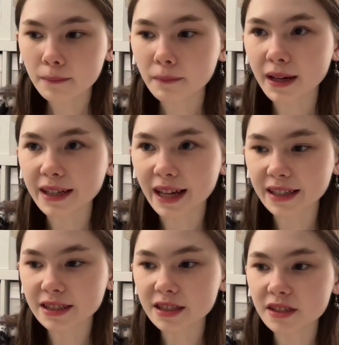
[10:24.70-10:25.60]
My
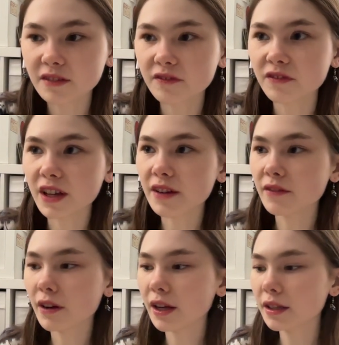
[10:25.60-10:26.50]
next
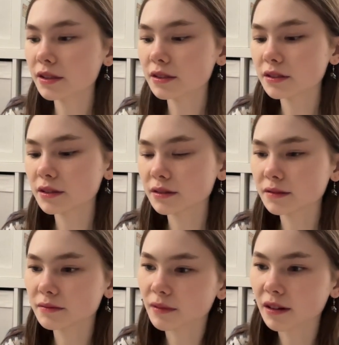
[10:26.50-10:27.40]
favorite
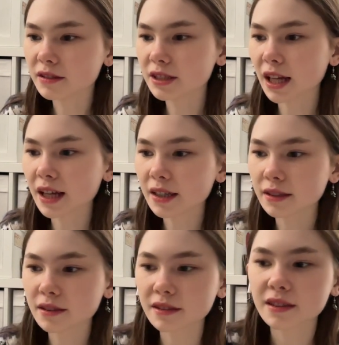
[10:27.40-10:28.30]
well set.
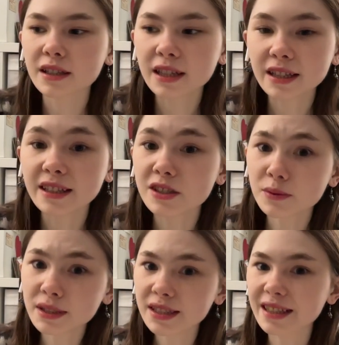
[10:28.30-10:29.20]
This
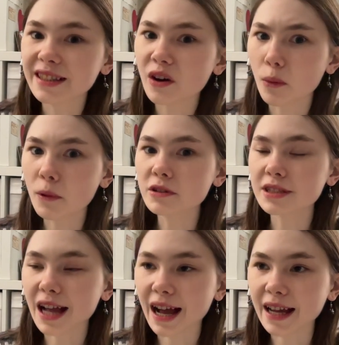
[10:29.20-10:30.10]
one, they're
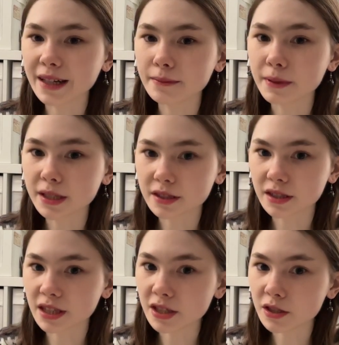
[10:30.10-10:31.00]
almost tied because
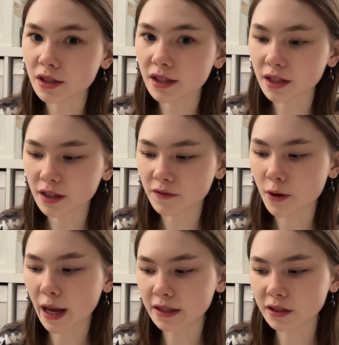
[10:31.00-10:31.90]
these, if
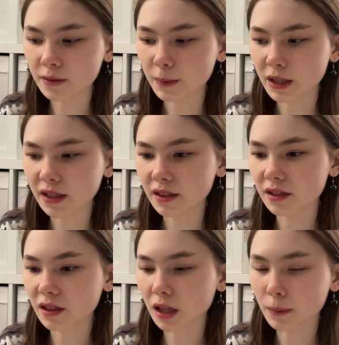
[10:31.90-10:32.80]
you asked me
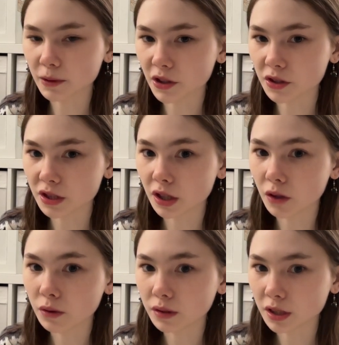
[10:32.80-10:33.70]
a couple years
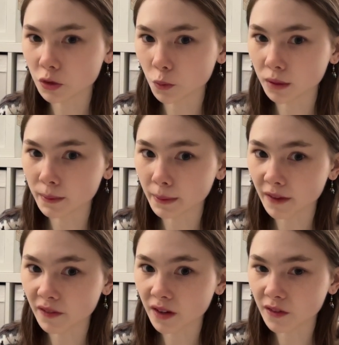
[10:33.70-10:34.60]
ago, these would be
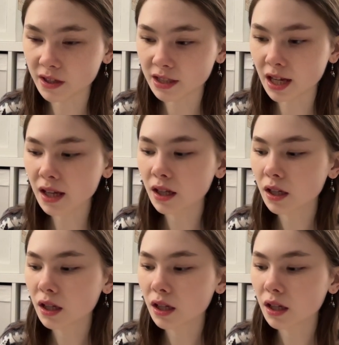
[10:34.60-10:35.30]
my favorite set.